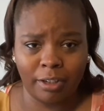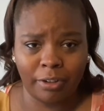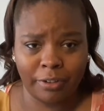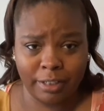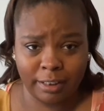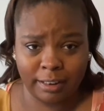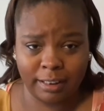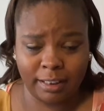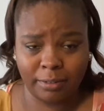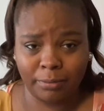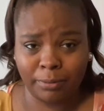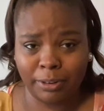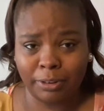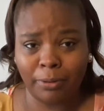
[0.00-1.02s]

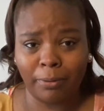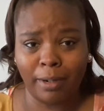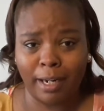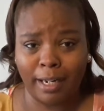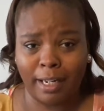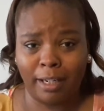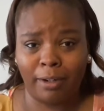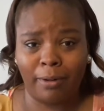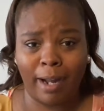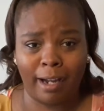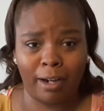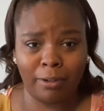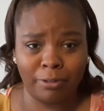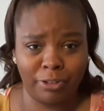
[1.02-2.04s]
Kristen was going in on
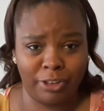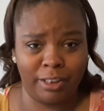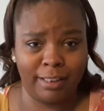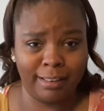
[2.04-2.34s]
how OG